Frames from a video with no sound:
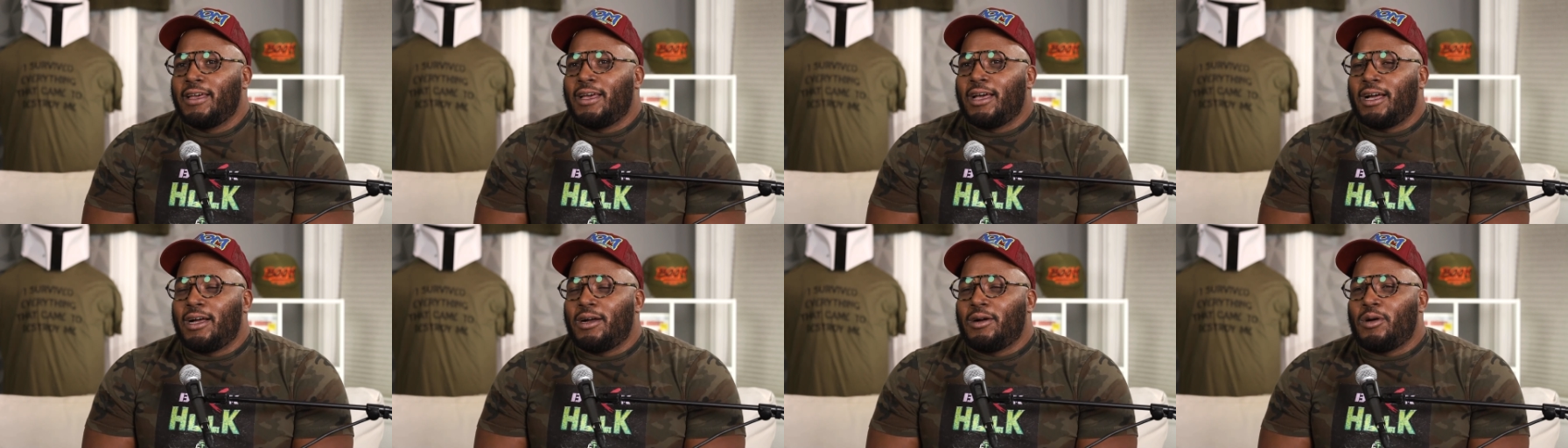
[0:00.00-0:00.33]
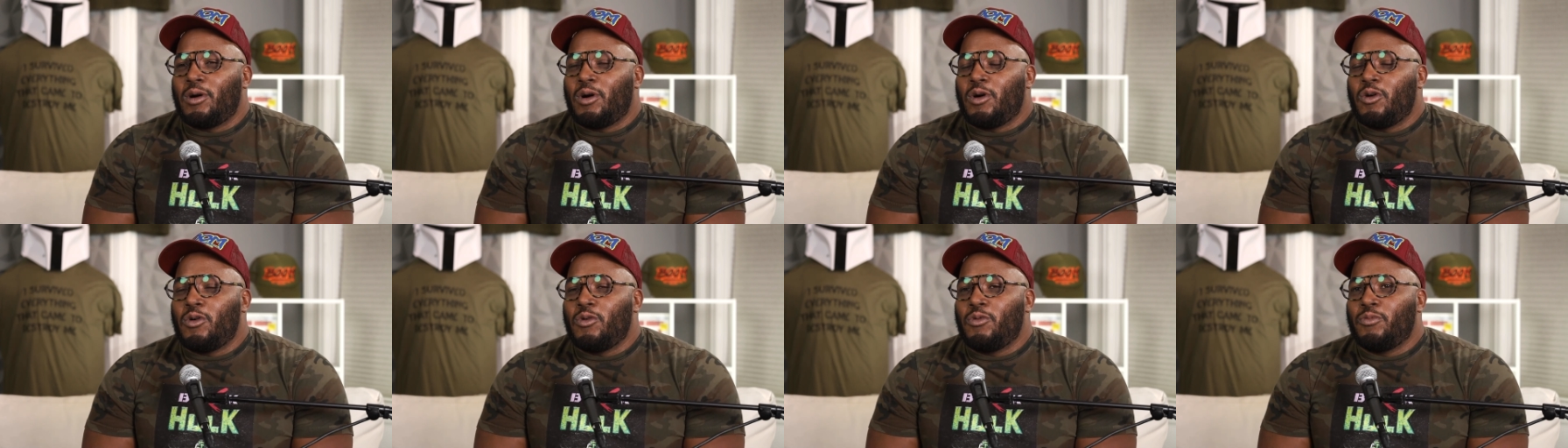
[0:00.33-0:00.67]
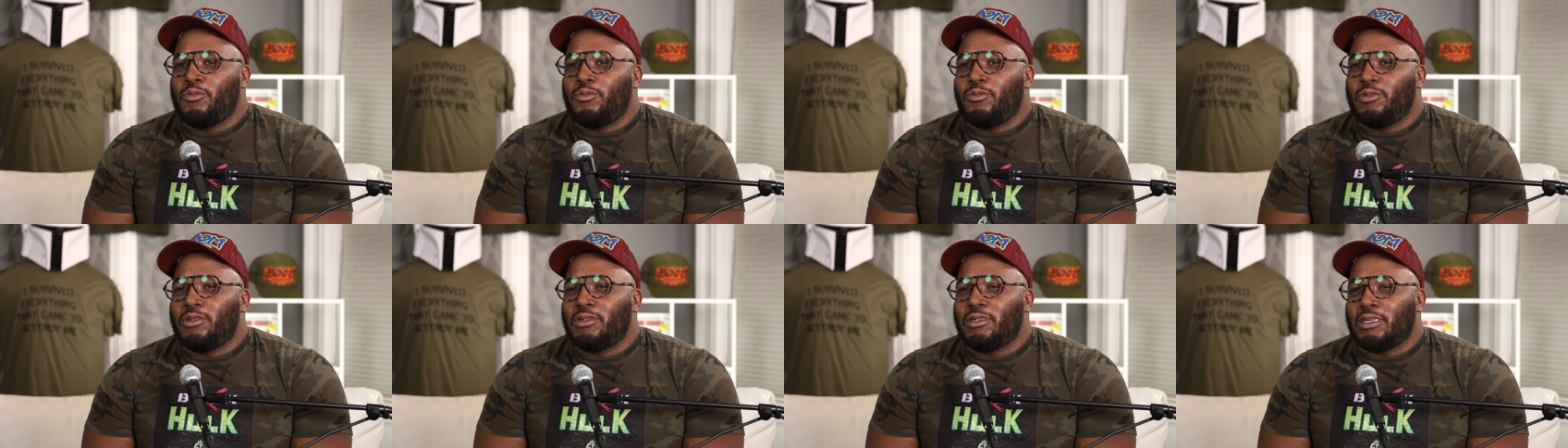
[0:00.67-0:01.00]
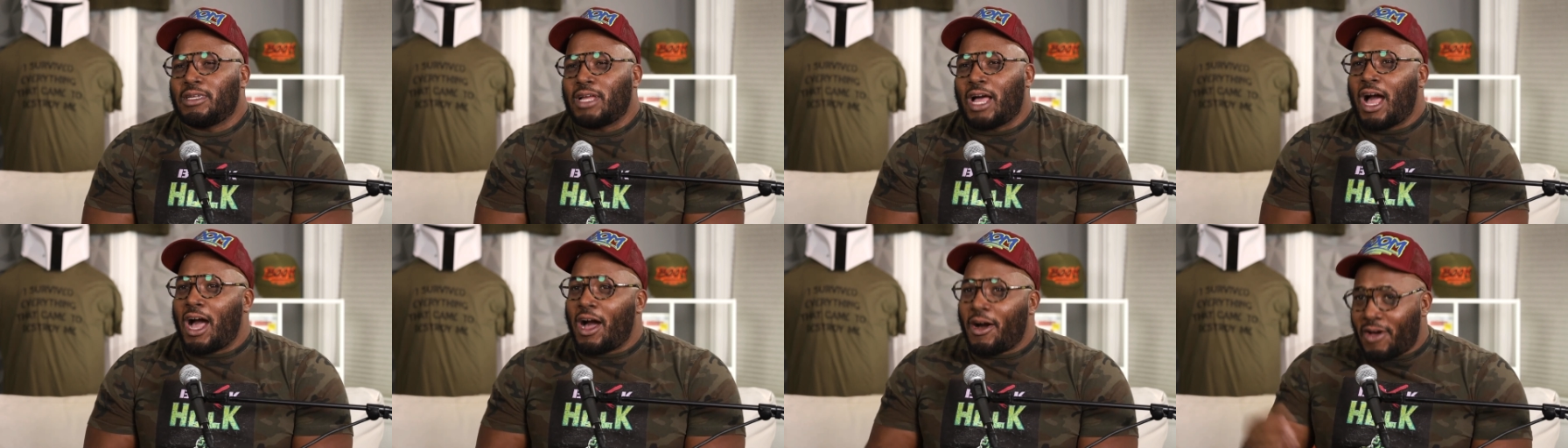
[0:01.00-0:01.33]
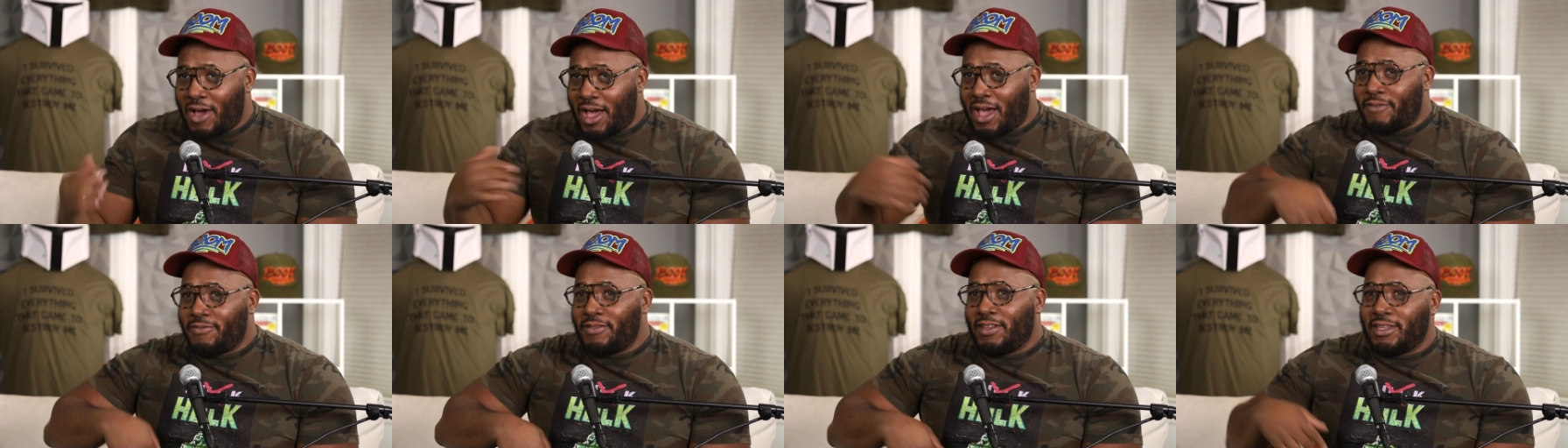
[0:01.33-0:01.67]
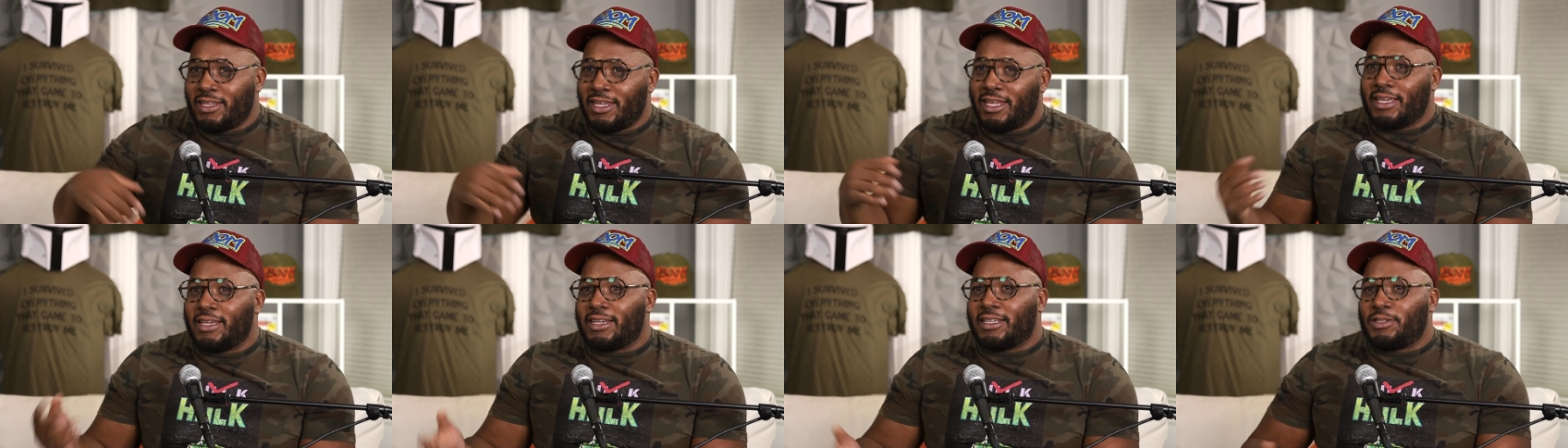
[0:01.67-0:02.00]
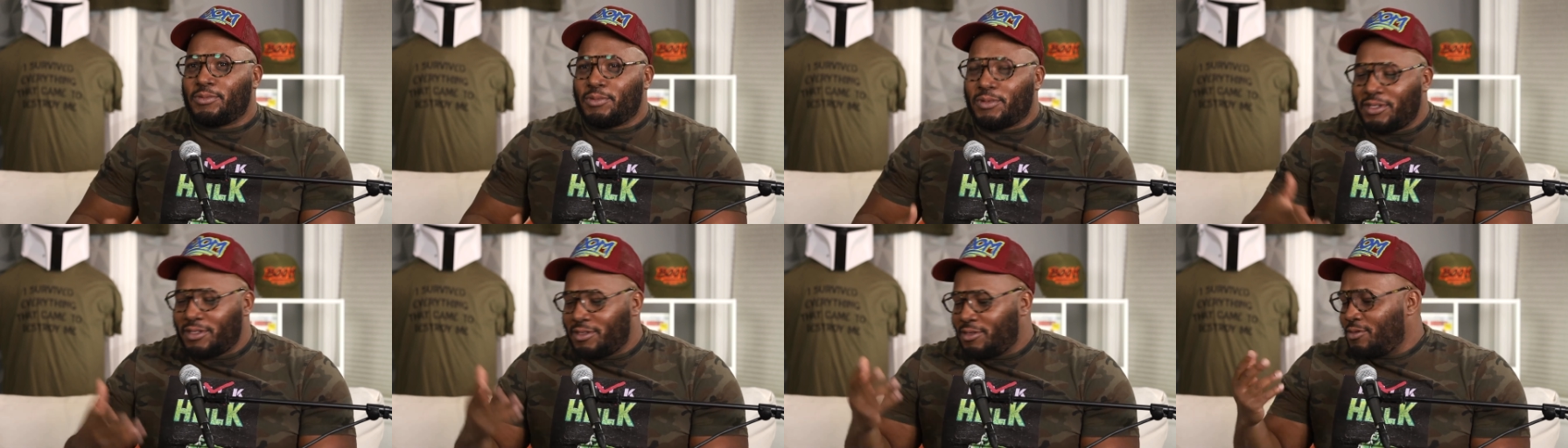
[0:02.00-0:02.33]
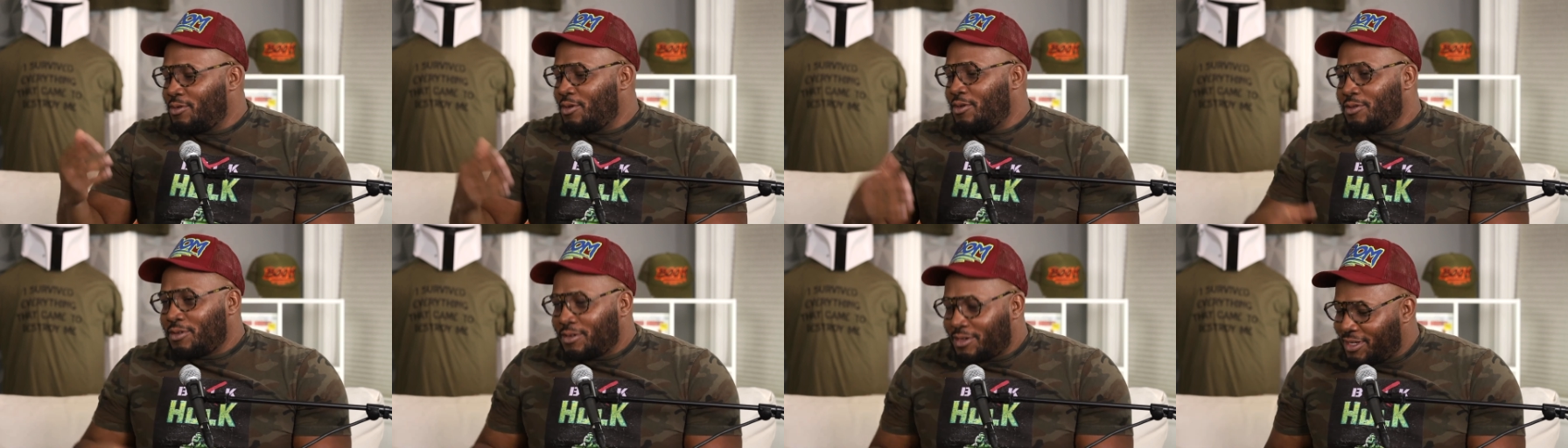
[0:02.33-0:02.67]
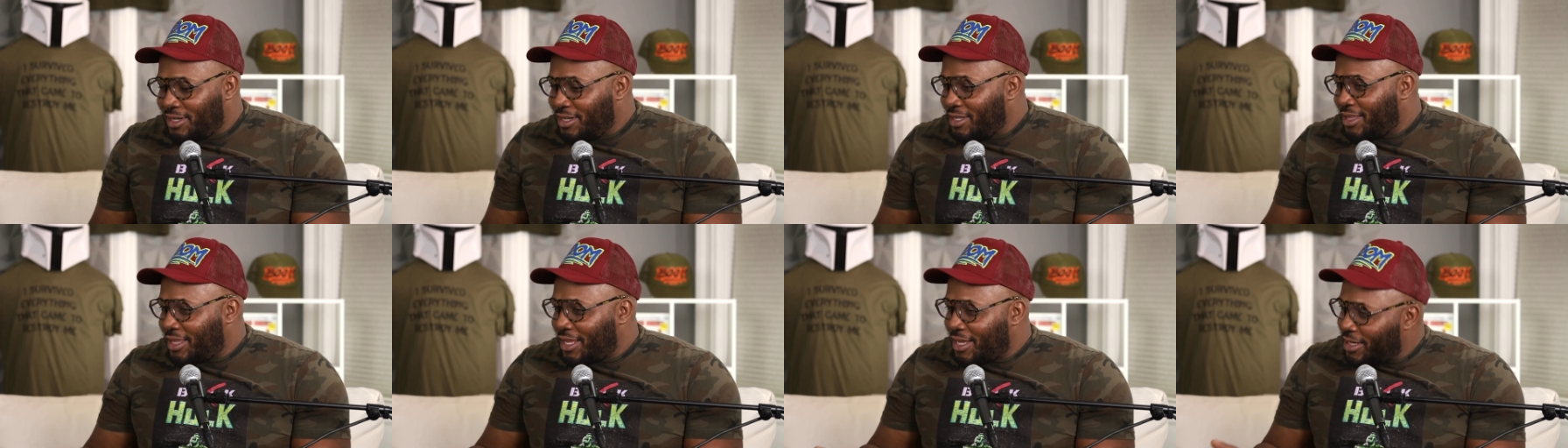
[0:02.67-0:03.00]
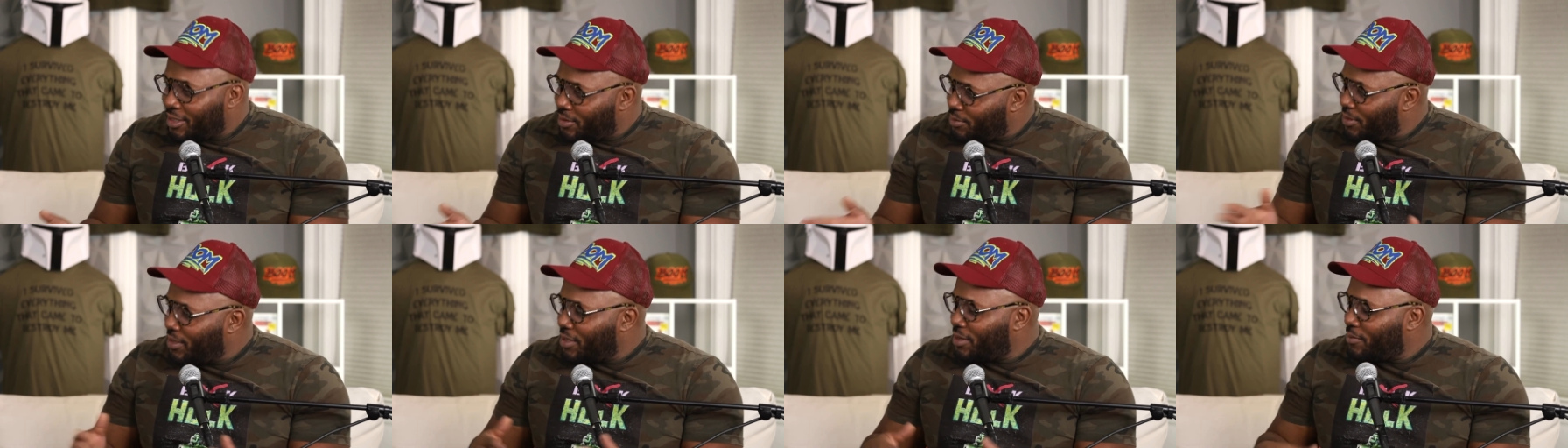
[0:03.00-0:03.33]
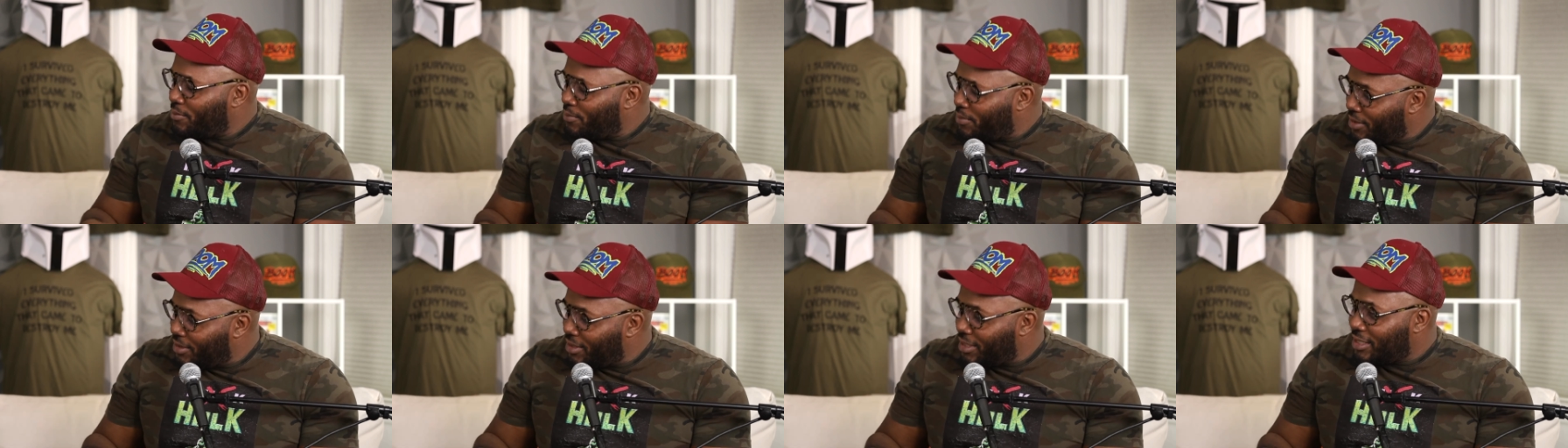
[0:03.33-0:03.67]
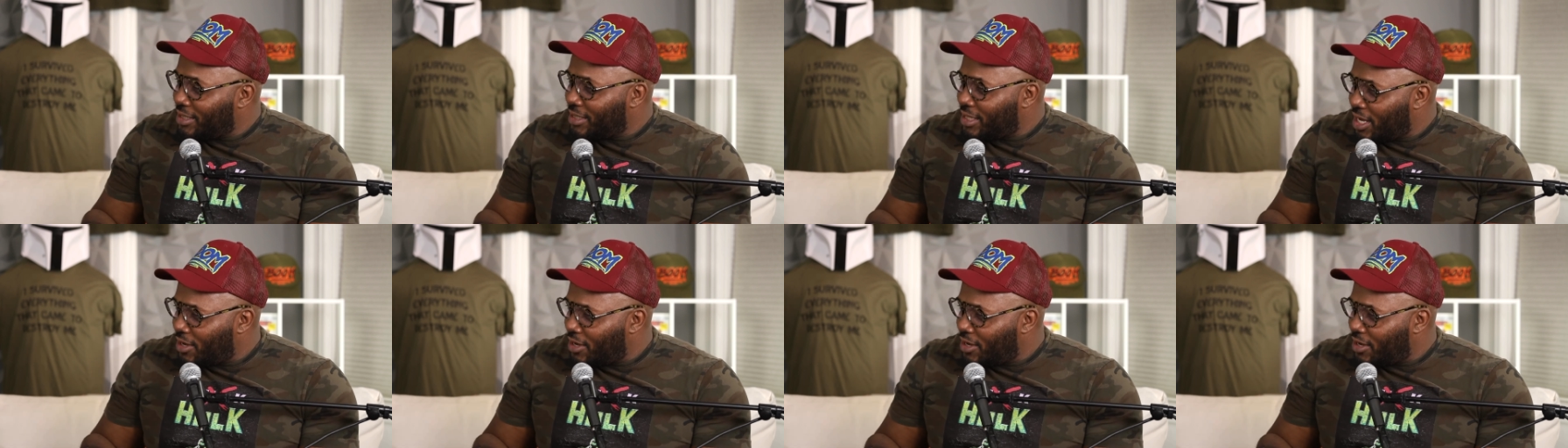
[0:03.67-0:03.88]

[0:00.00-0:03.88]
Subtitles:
I'll have the link because we, the good thing is we can put this out.